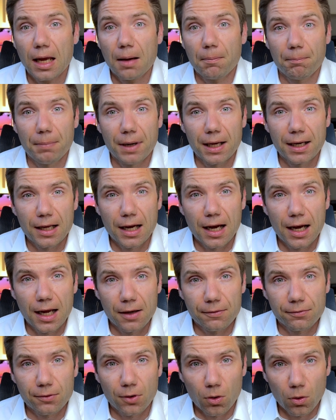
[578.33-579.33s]
but I
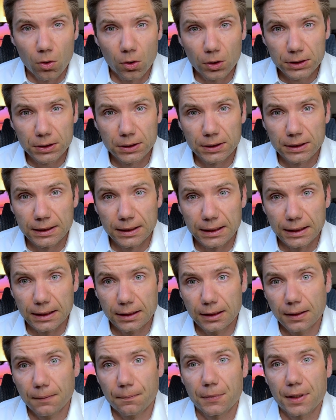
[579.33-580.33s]
have also seen
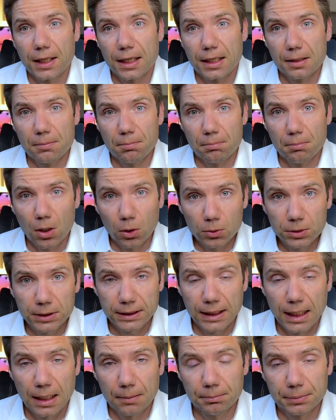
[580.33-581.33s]
that in most
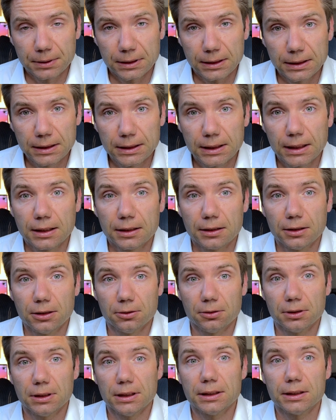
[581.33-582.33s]
companies there
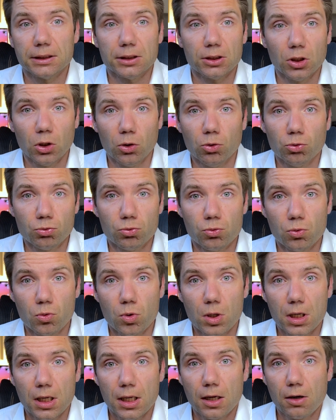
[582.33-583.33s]
is no
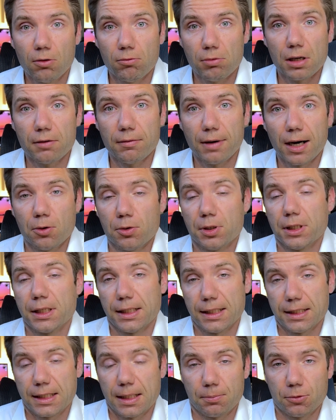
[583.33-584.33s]
rule without an
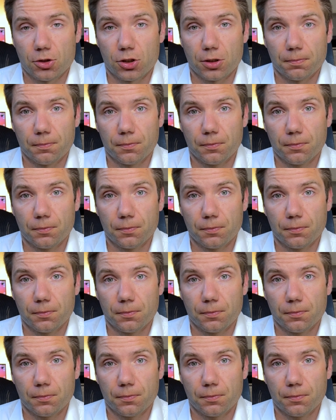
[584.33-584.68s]
exception.